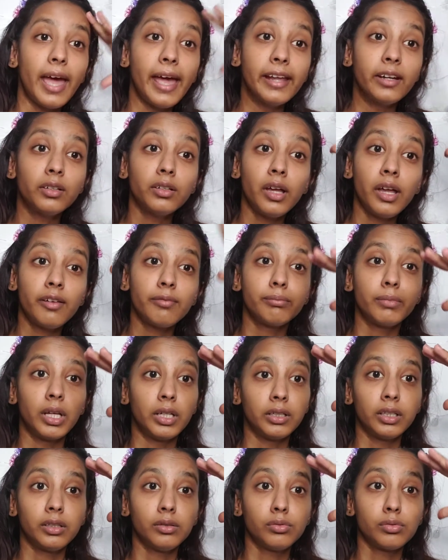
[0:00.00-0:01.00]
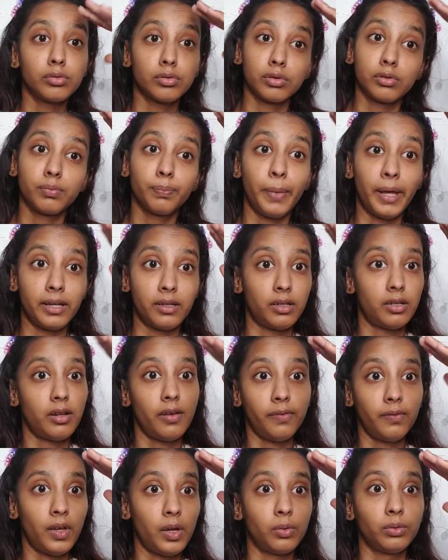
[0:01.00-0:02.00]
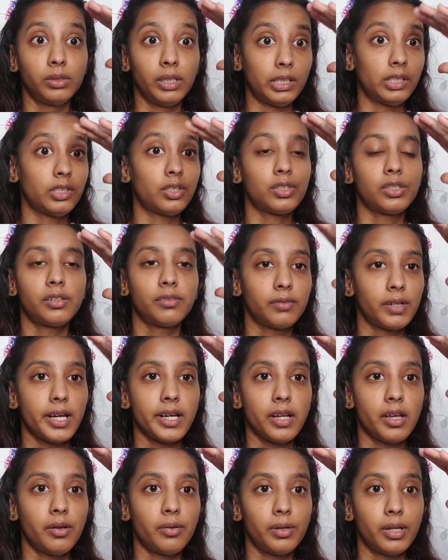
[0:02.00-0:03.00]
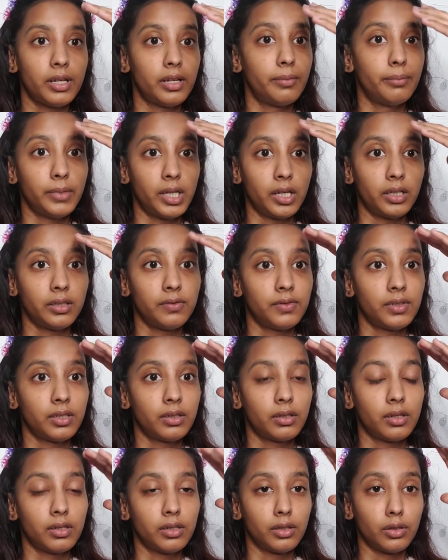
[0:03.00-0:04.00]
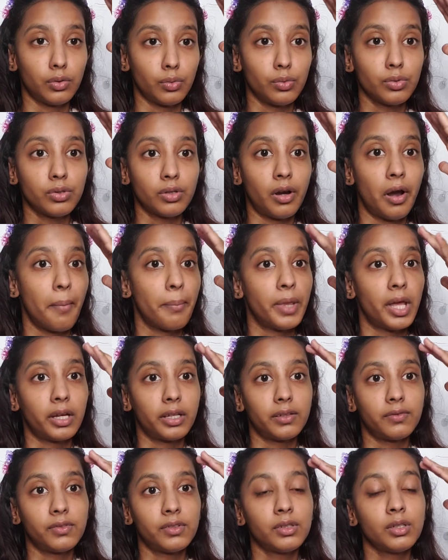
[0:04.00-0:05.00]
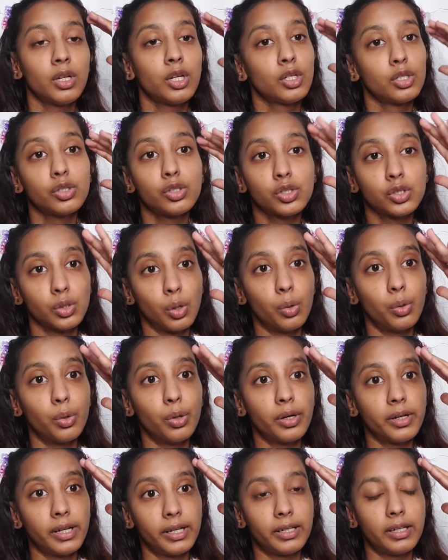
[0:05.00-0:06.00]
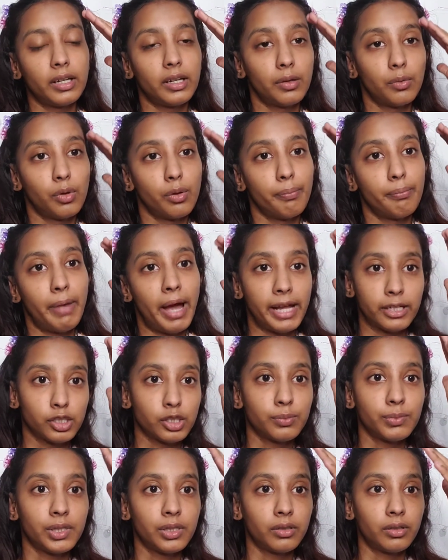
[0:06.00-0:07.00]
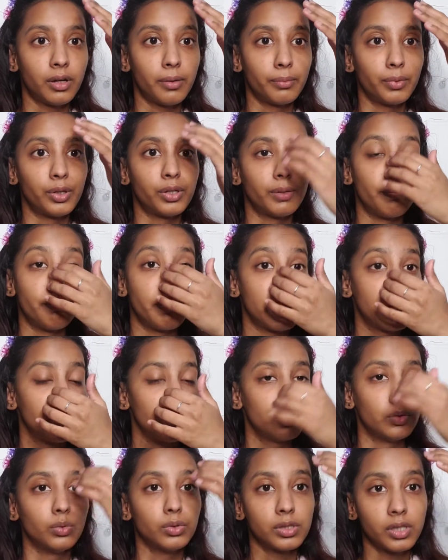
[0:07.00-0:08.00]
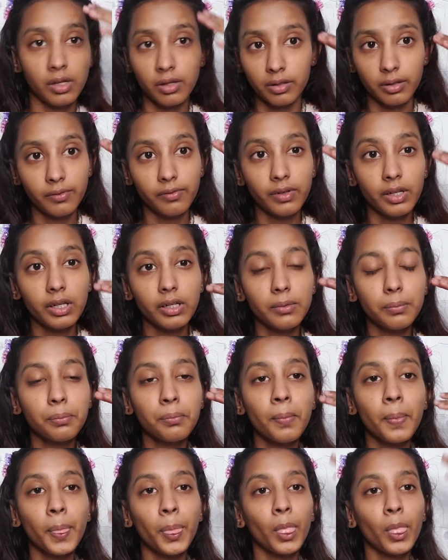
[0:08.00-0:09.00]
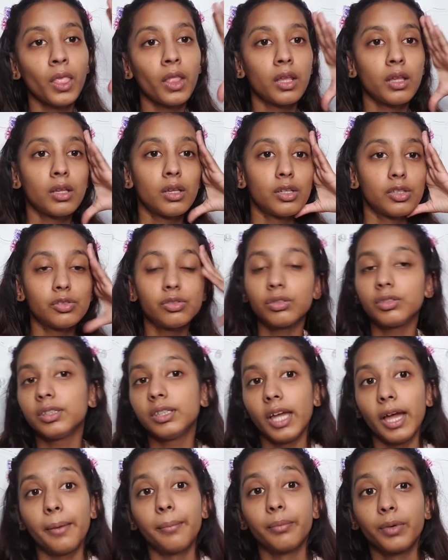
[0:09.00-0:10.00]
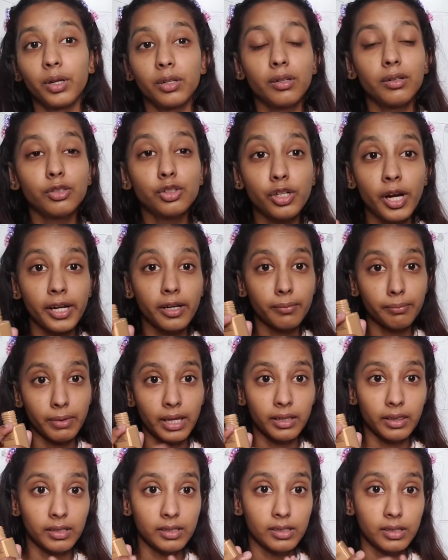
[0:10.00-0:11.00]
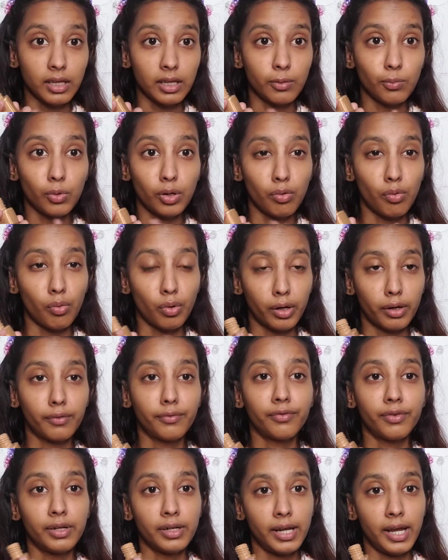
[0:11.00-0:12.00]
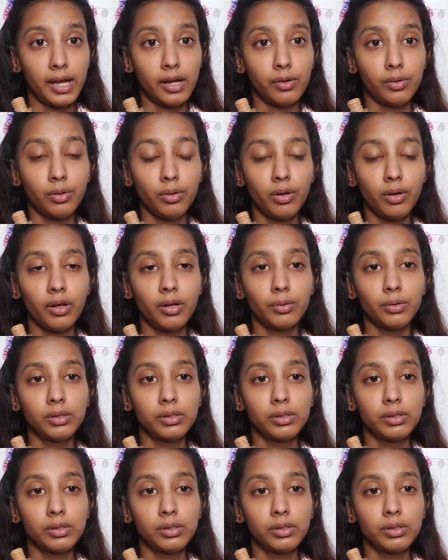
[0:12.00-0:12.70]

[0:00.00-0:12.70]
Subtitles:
I don't have money to spend on a foundation right now that I'm not even gonna use, or I'm not even sure that it will match me, or I'm gonna make use out of it. So yeah, I'm gonna try to make the same one work for now